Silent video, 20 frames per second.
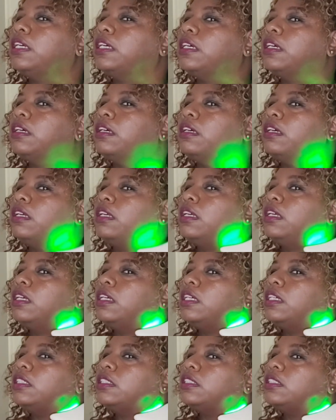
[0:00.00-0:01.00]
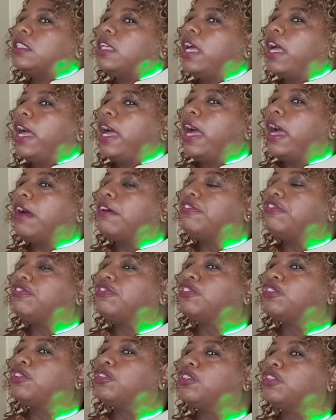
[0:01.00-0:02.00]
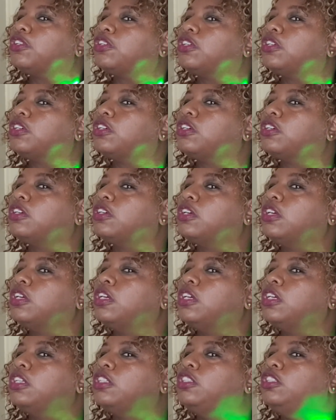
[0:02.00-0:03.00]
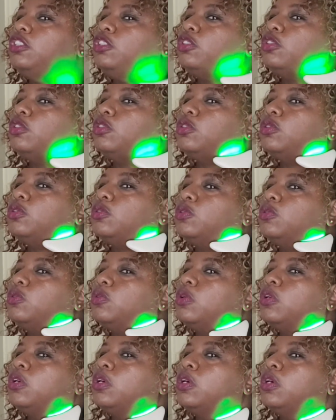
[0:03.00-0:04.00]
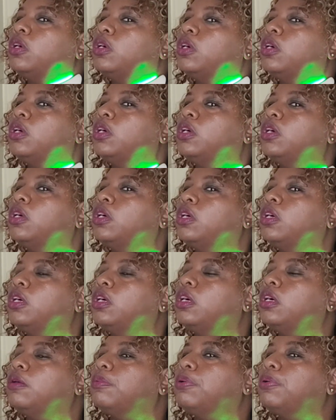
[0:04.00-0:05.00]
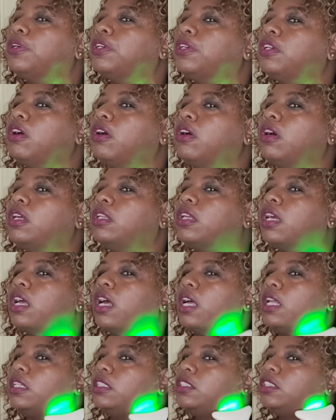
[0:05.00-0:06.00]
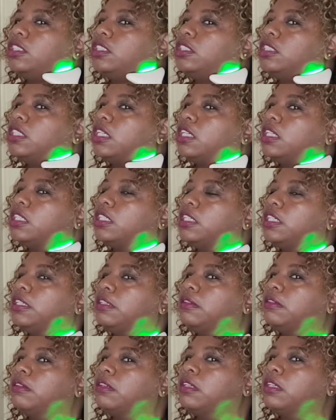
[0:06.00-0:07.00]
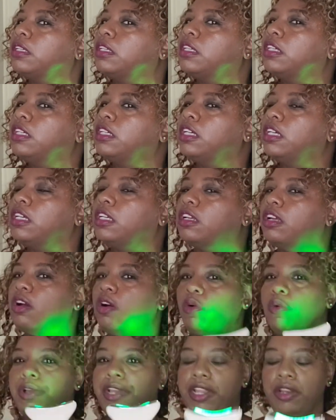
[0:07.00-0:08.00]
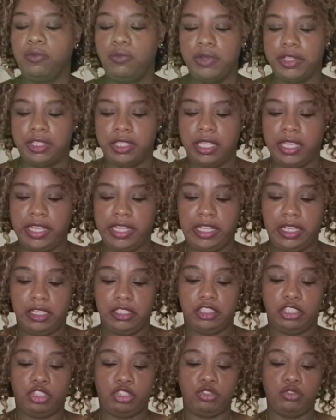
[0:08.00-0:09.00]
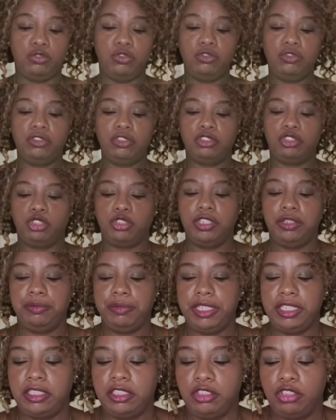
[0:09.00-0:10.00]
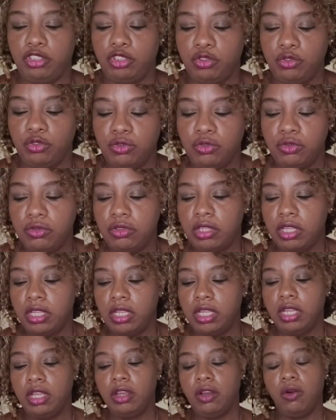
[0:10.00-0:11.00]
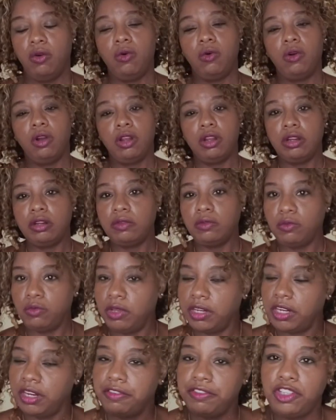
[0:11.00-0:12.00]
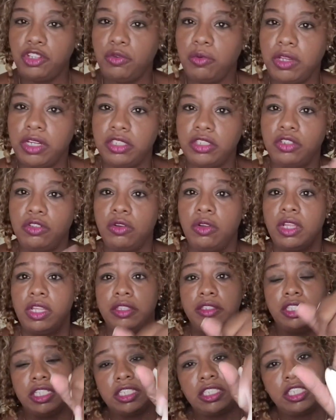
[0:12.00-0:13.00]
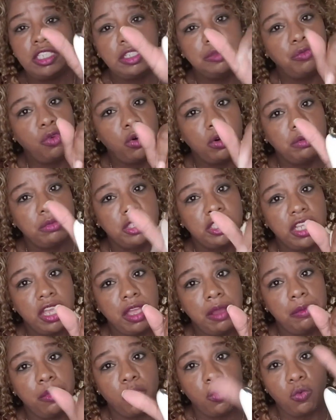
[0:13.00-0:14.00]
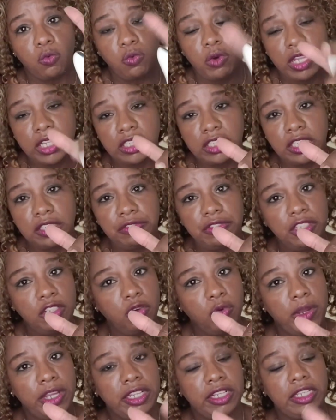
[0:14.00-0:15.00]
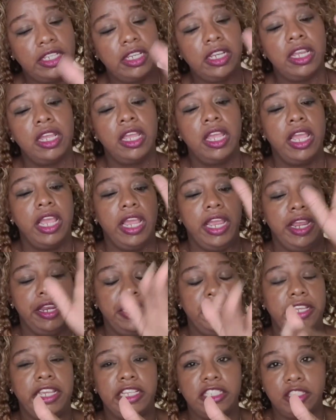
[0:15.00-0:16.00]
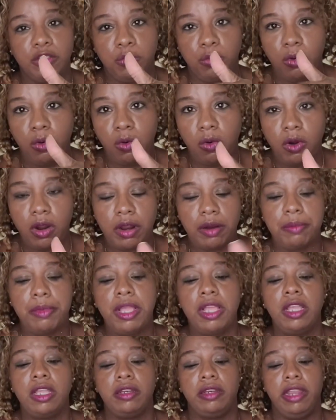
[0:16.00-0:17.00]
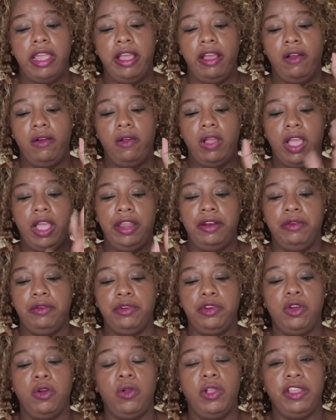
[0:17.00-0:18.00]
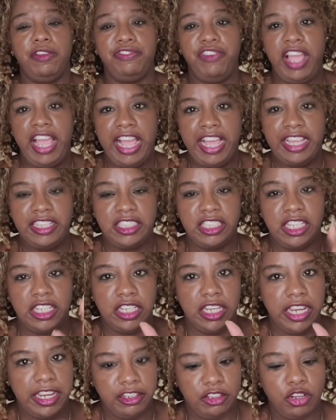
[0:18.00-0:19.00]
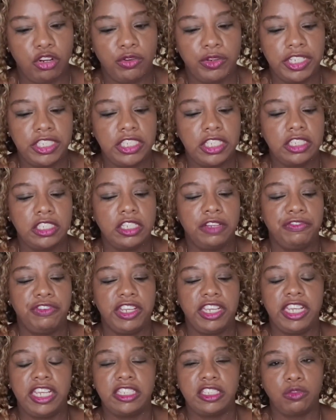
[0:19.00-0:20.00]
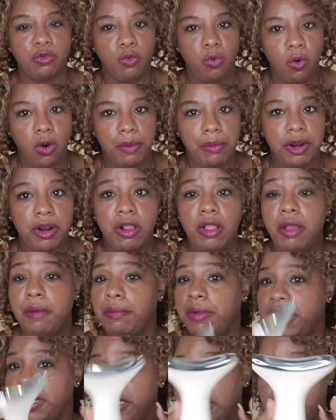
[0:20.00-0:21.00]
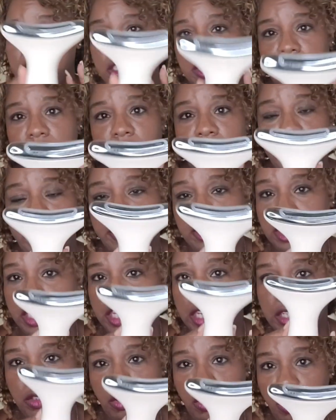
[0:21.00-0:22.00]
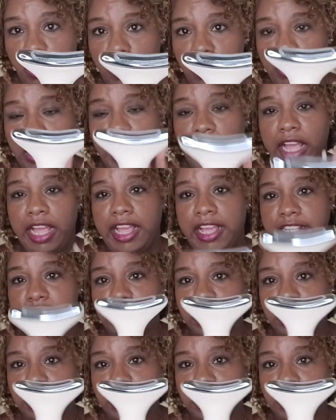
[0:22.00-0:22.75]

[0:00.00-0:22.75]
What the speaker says: is after you put on the collagen jelly, go in with like a soothe treatment to soothe, or whatever you want to do. This warms up relatively quickly, and it gets warm. Now, I don't know if as it increases, if it gets warmer, but it does not take long as it